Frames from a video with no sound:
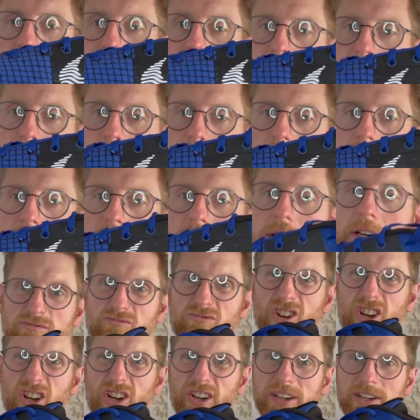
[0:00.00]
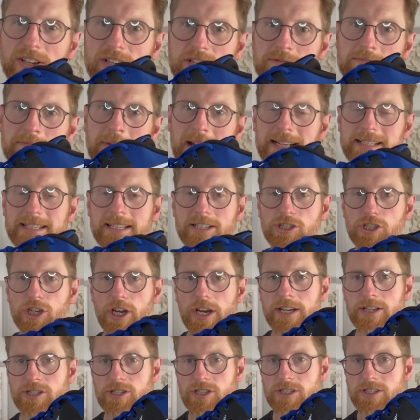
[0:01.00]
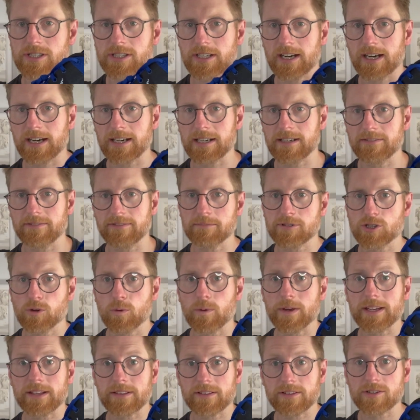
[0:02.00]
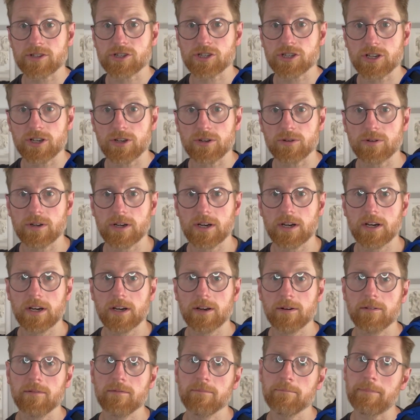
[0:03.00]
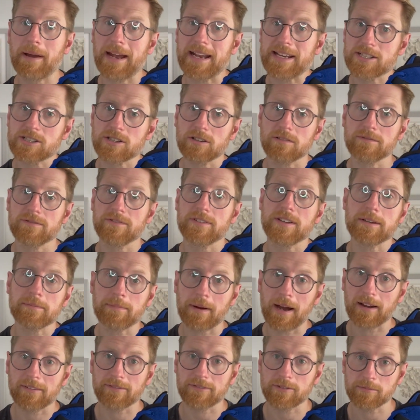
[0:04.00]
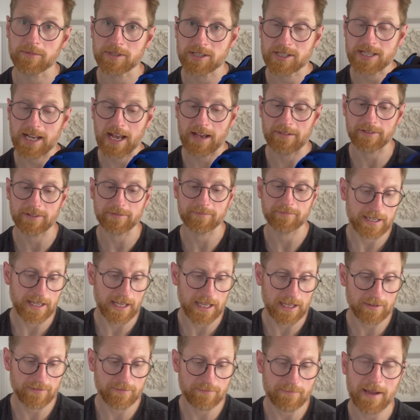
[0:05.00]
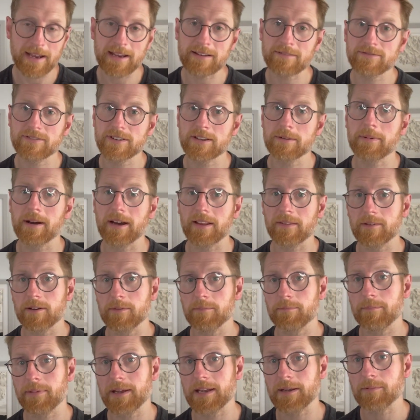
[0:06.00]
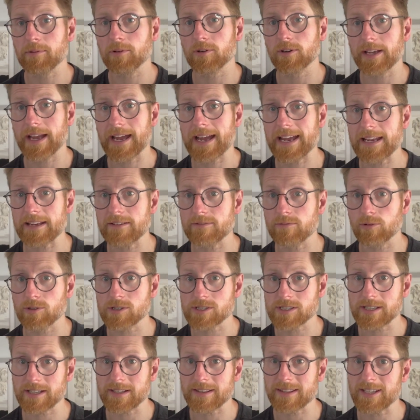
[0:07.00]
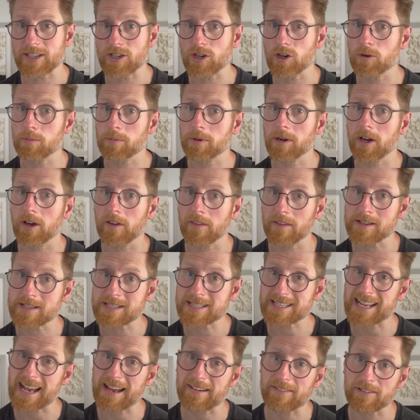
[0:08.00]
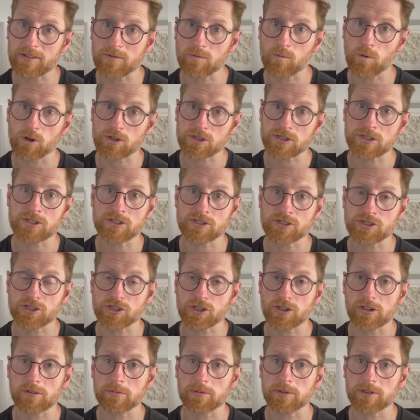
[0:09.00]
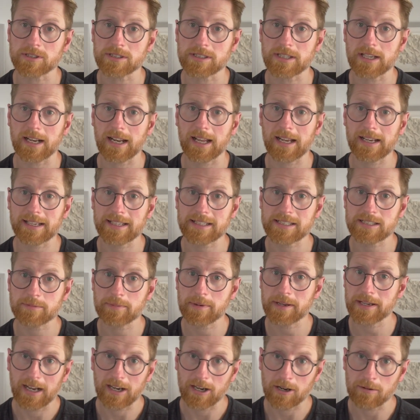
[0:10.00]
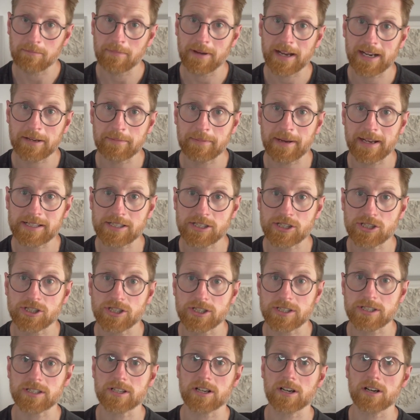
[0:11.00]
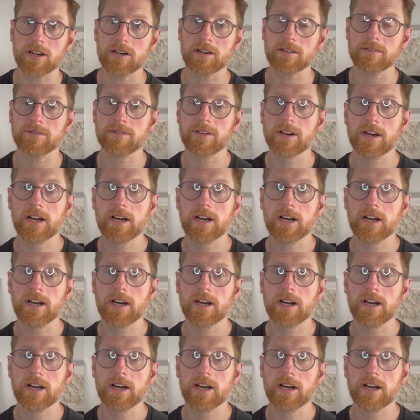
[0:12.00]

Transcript: as well. Really cosmetic changes to kind of tweak the shoe based on feedback from the 7. Now the main feedback that people gave was that the upper on the 7 wasn't as durable as they like it to be. I got many messages of